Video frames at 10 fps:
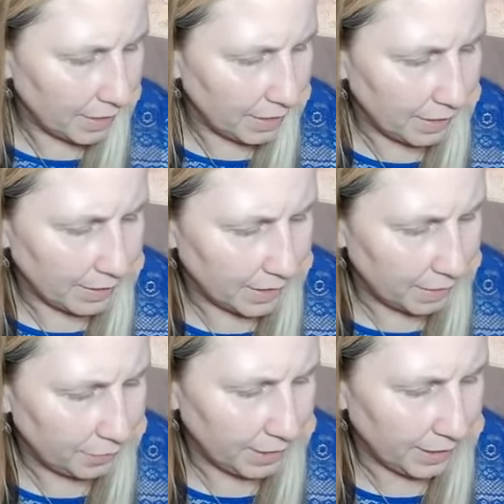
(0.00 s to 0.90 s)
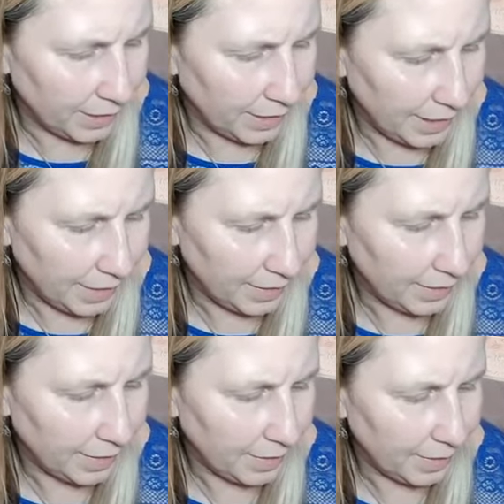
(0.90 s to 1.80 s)
And definitely
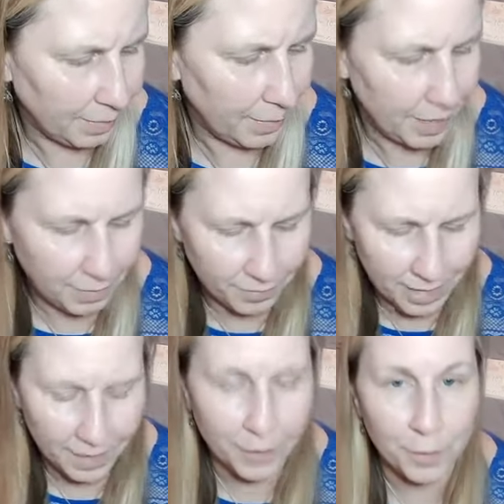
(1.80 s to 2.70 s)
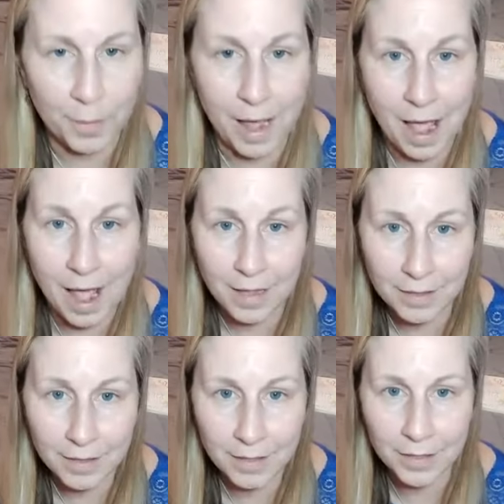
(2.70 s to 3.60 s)
pave that new
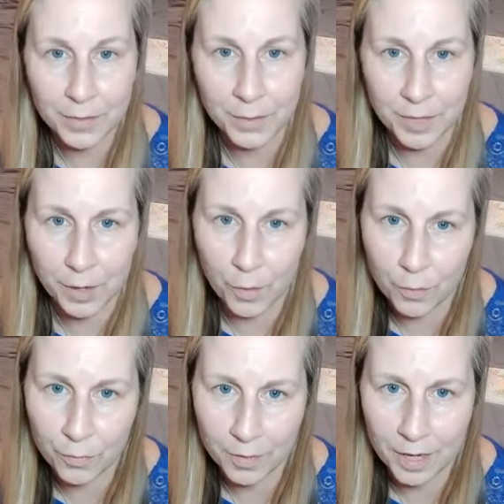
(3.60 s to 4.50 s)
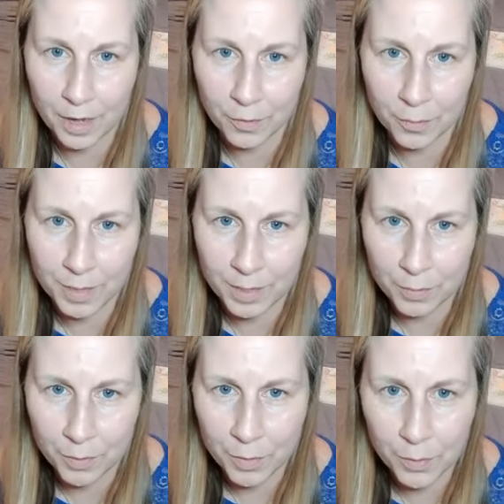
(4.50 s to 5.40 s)
path so that hopefully other
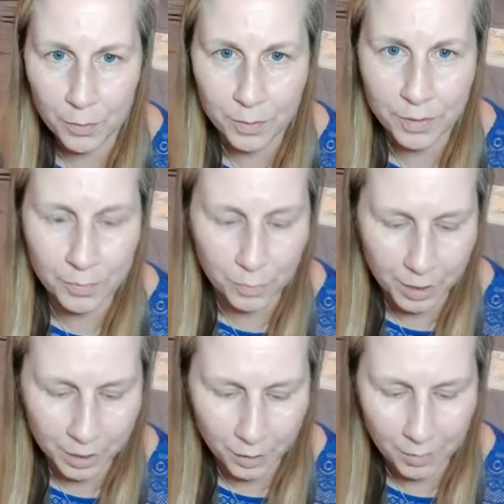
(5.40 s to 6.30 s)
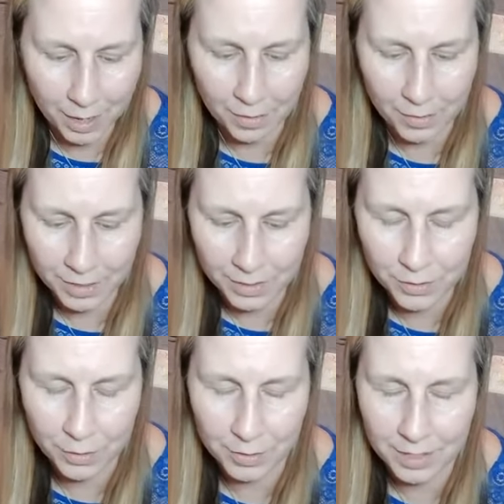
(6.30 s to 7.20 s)
people will want to go out and
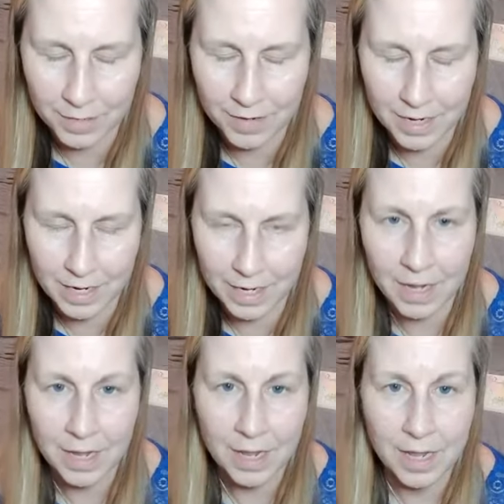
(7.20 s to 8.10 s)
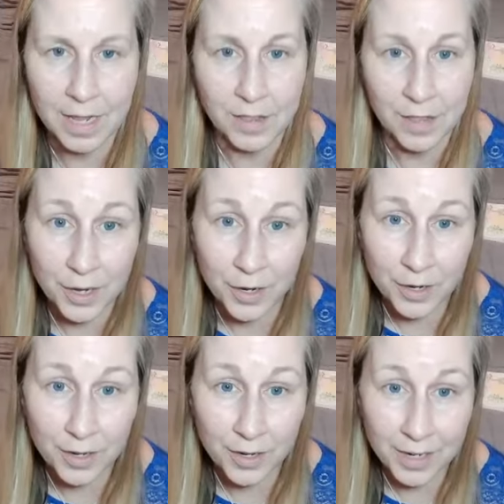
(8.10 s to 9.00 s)
start living
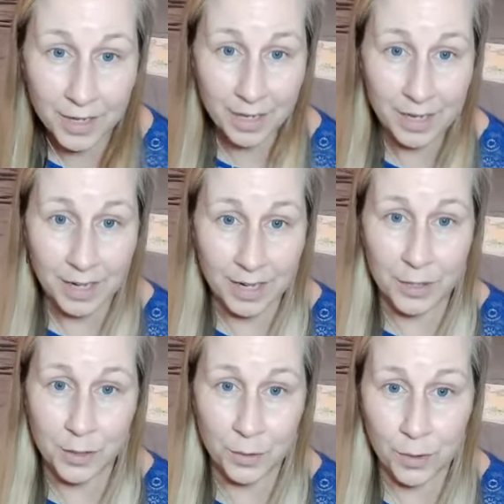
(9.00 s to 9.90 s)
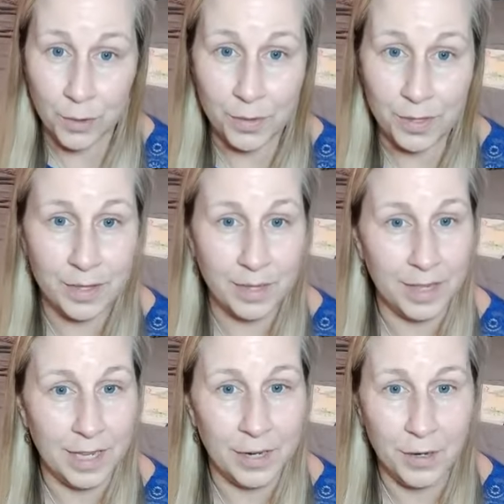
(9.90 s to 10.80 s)
their truth,
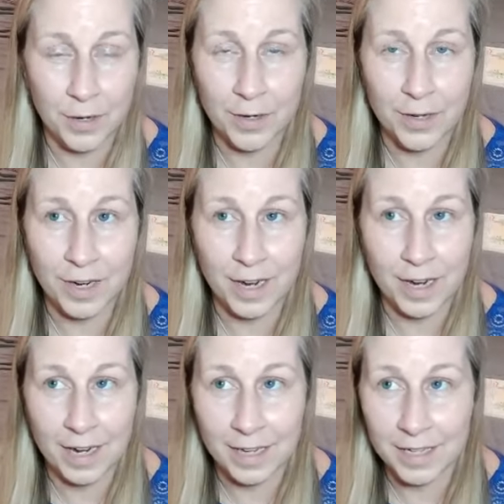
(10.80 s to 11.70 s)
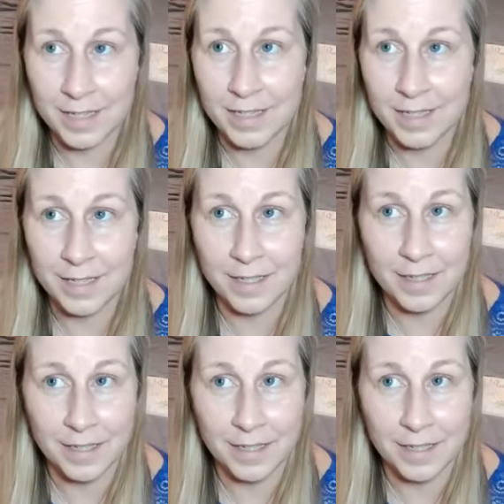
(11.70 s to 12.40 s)
their highest